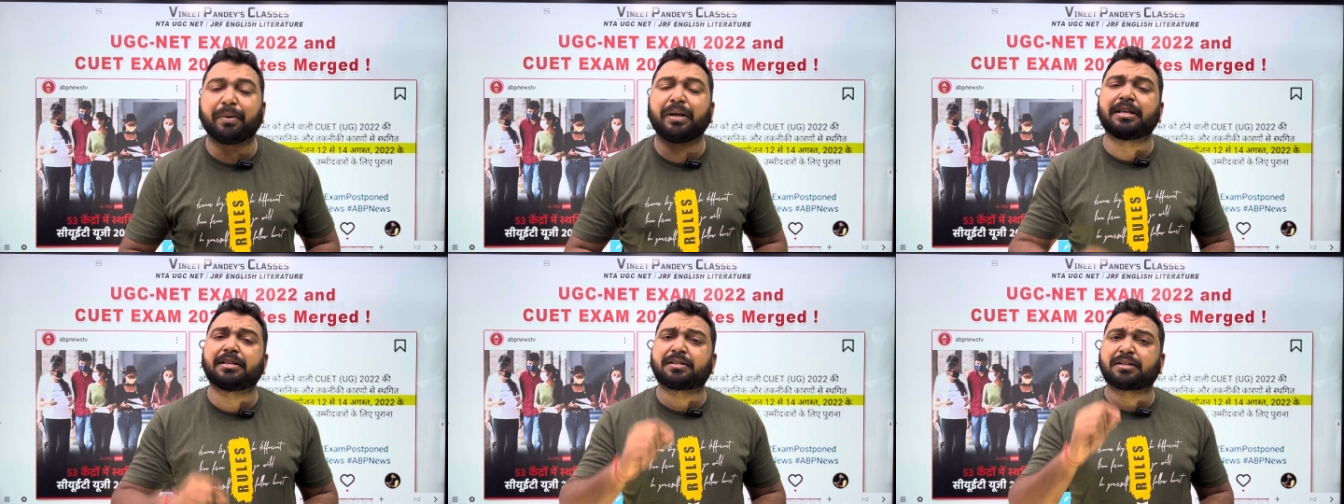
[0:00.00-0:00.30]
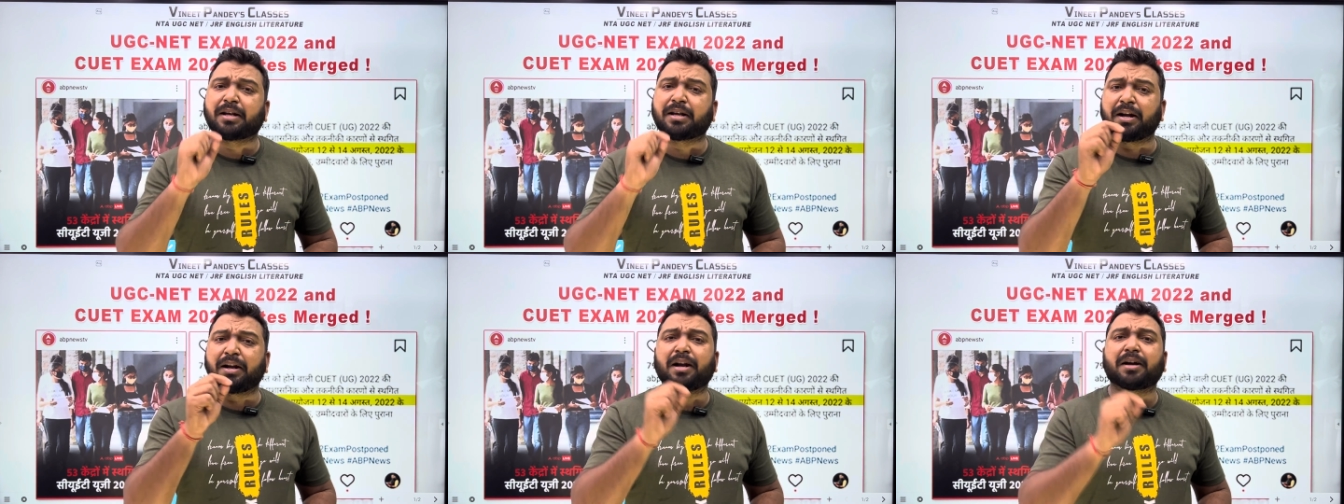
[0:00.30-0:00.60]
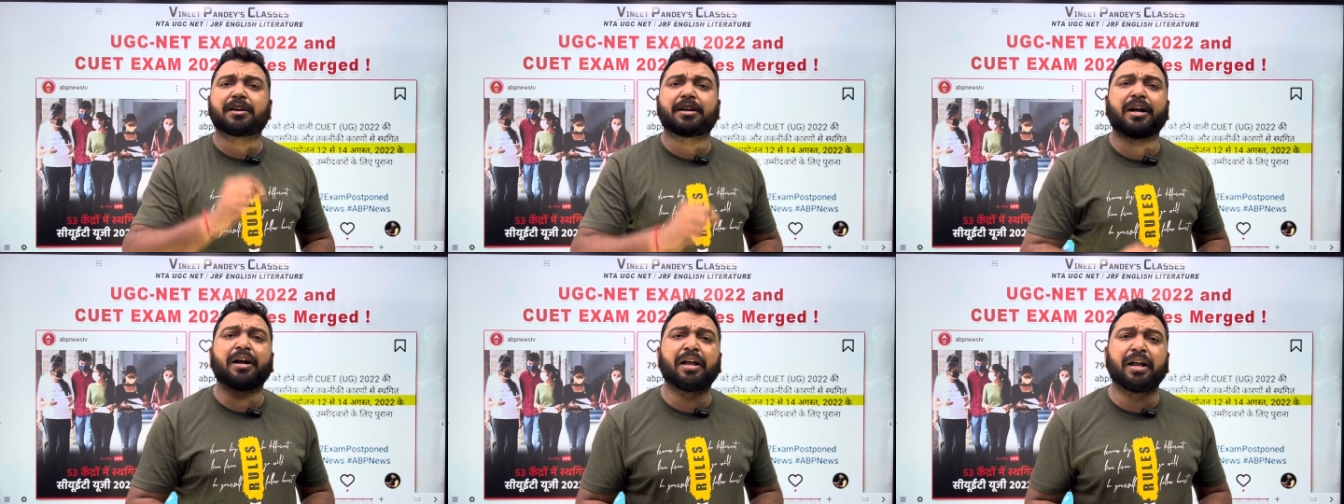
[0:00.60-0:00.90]
is
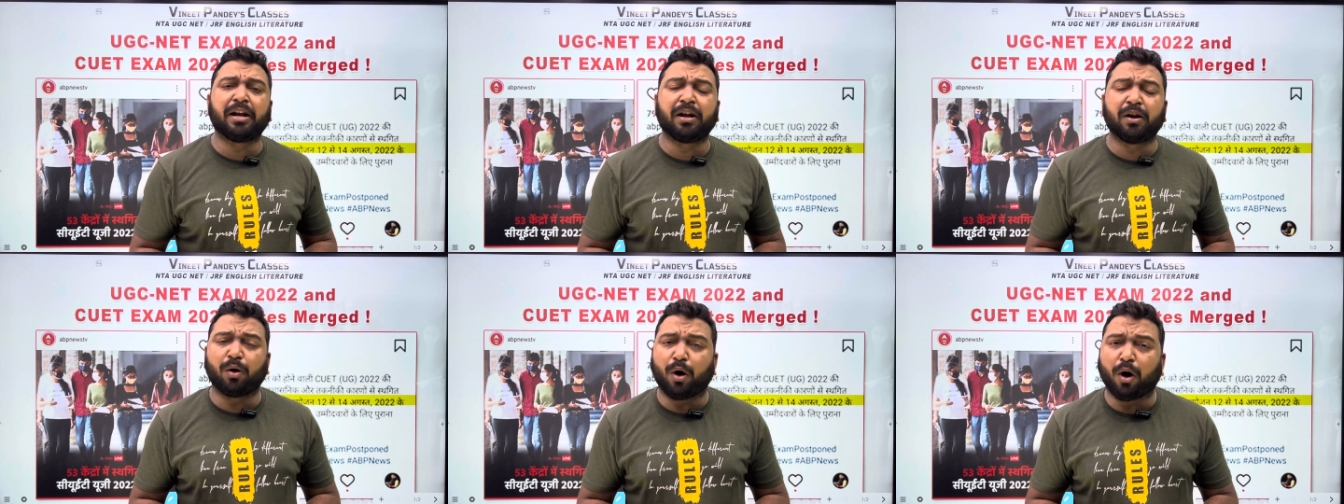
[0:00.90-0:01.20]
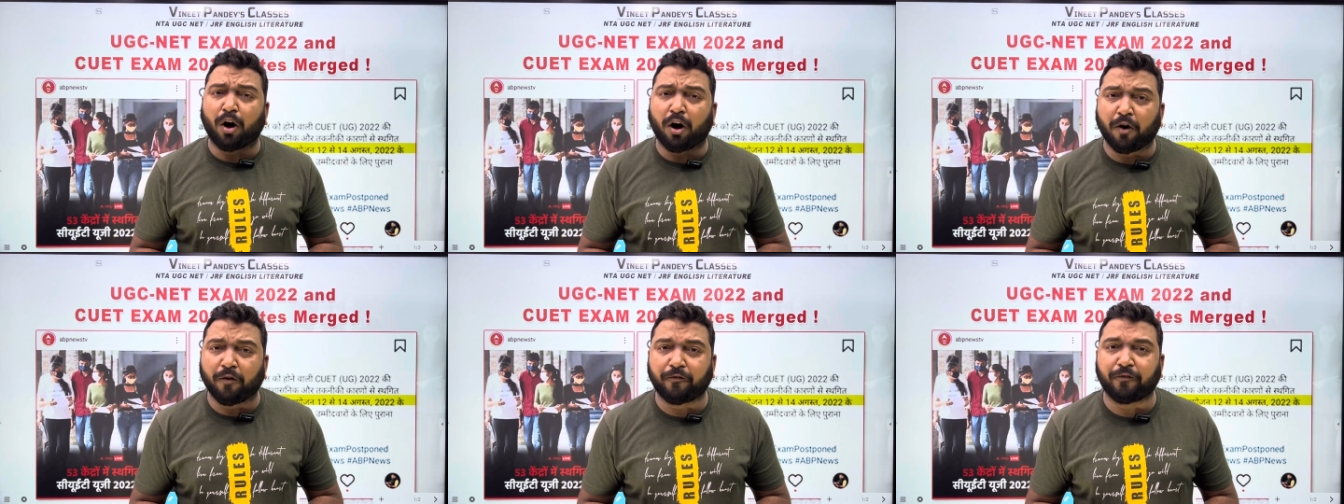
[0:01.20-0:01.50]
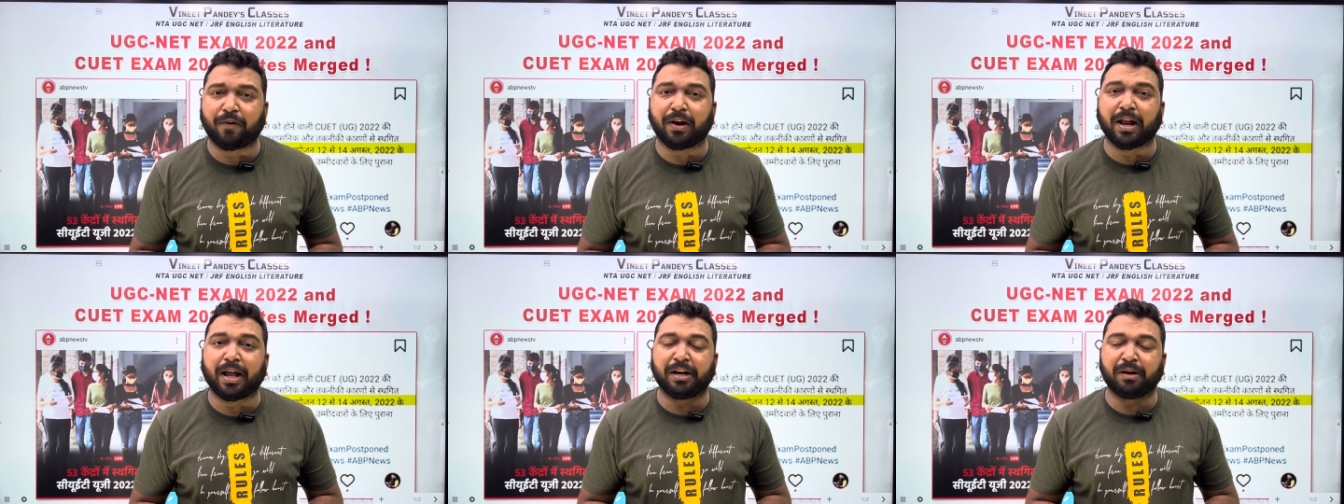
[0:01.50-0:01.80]
conducted in
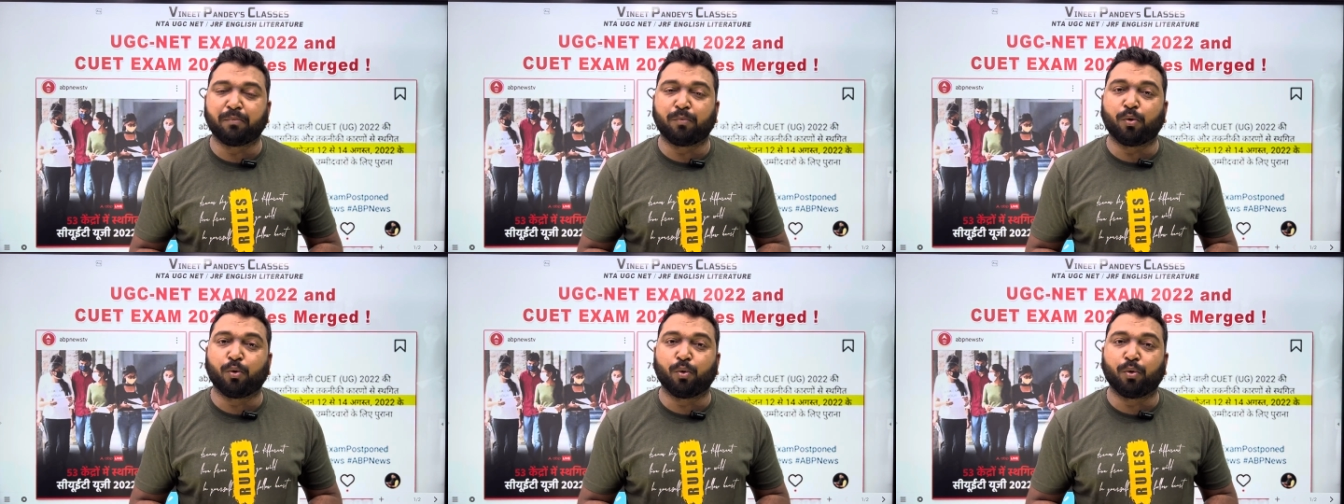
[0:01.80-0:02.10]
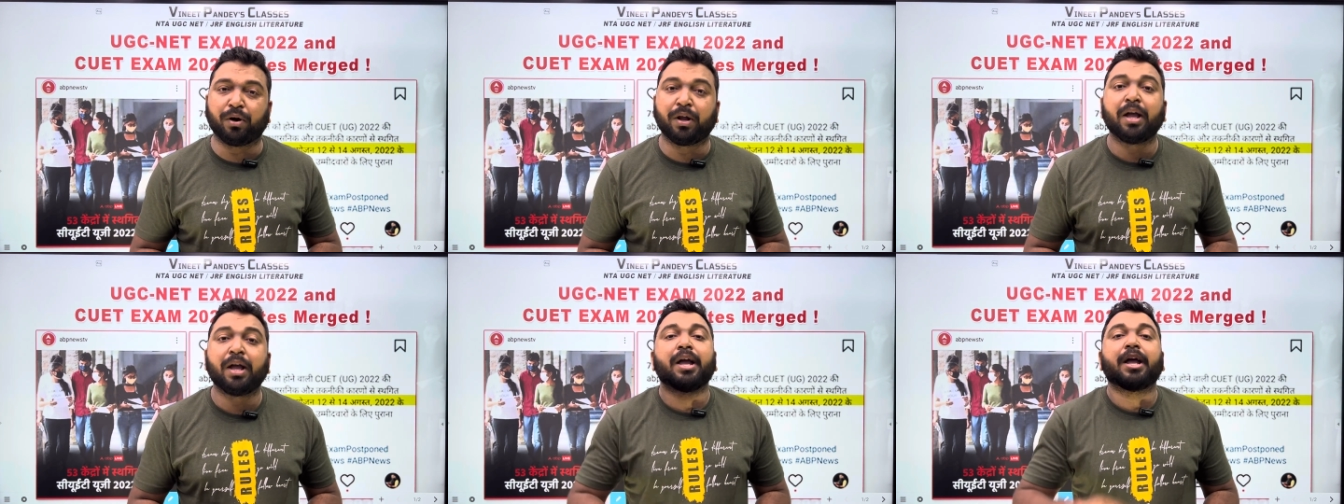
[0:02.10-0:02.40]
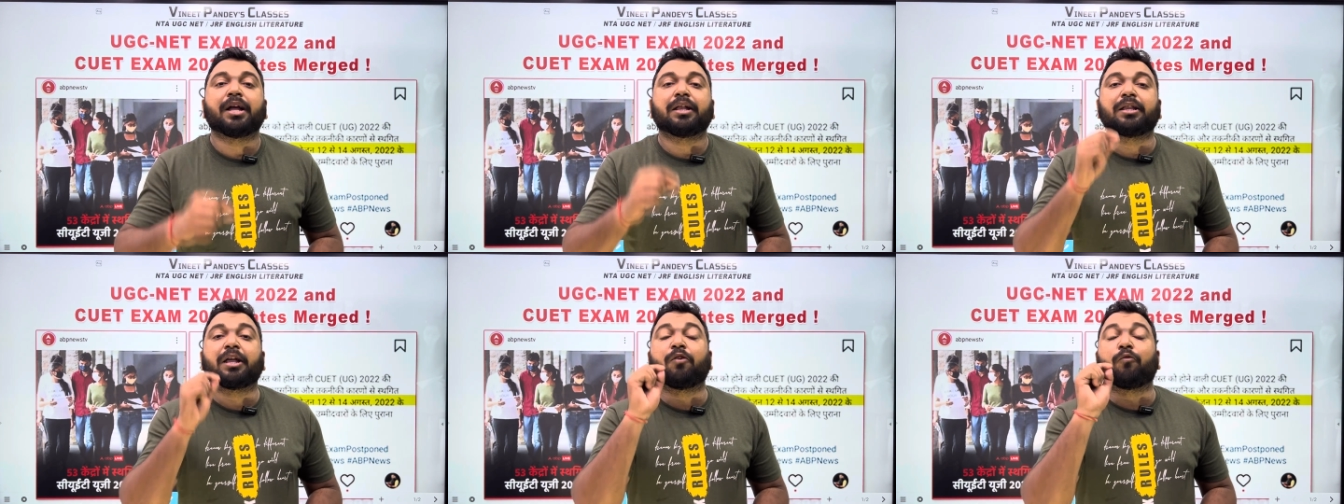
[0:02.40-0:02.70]
offline mode.
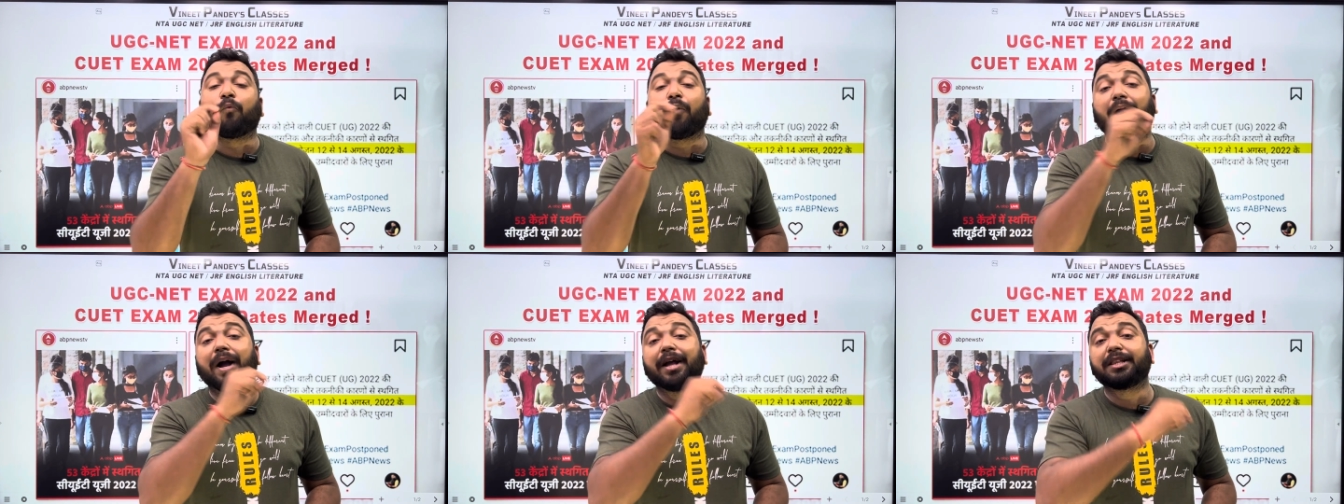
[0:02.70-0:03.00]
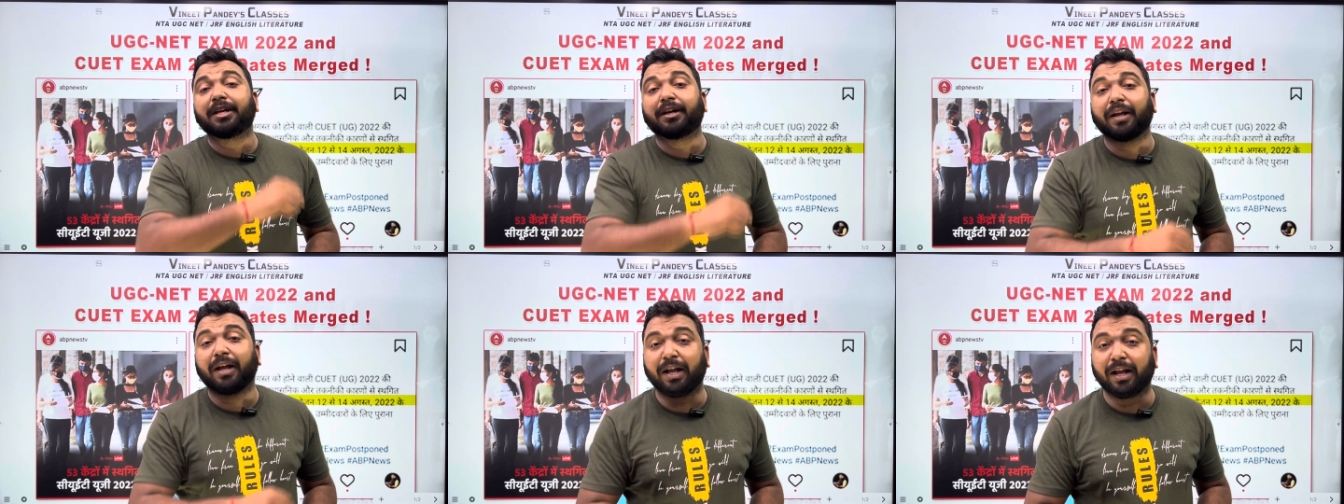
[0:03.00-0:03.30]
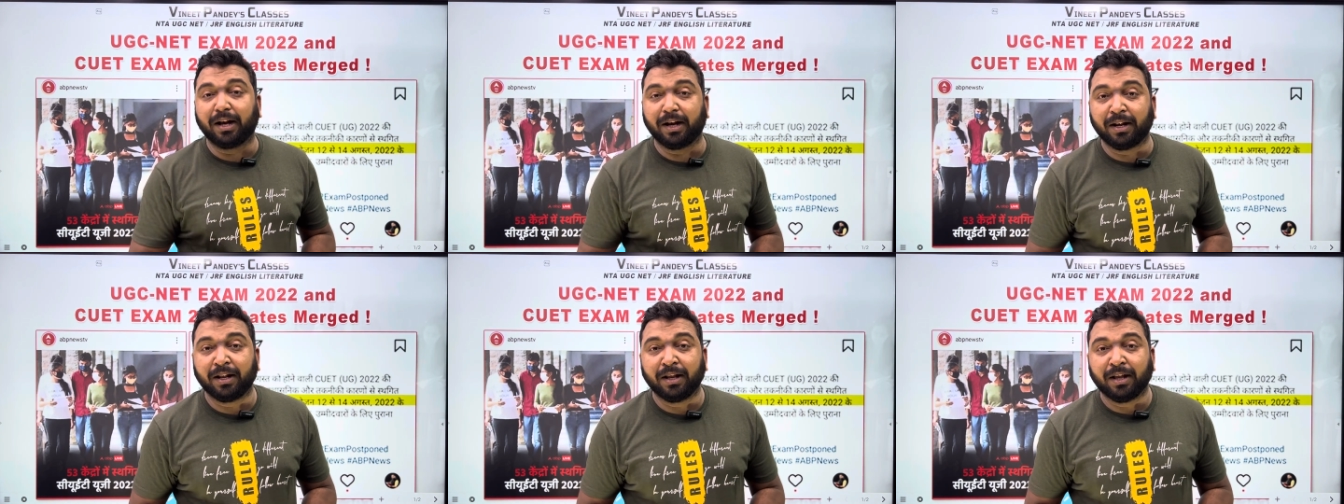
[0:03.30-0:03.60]
Then why the
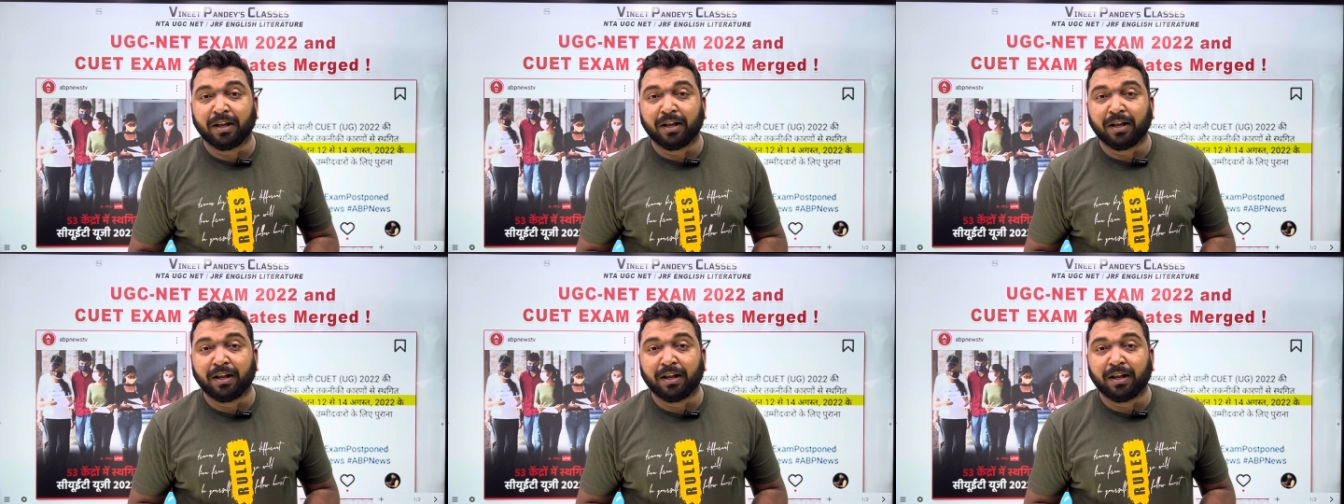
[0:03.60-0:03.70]
hell